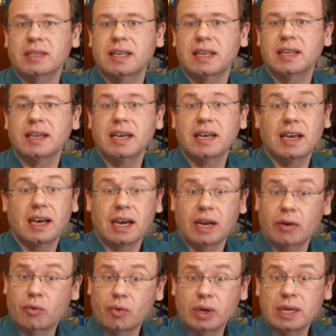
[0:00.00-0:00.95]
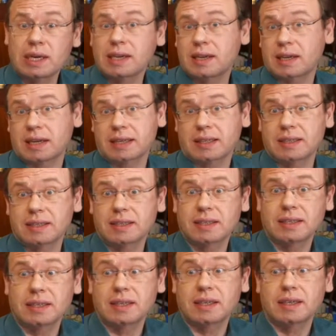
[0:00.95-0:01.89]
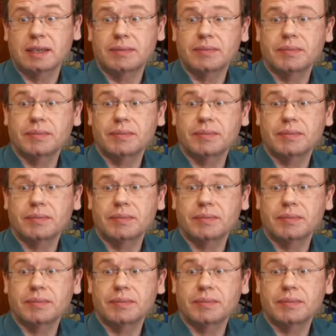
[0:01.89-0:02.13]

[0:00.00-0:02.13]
that. I really like this idea.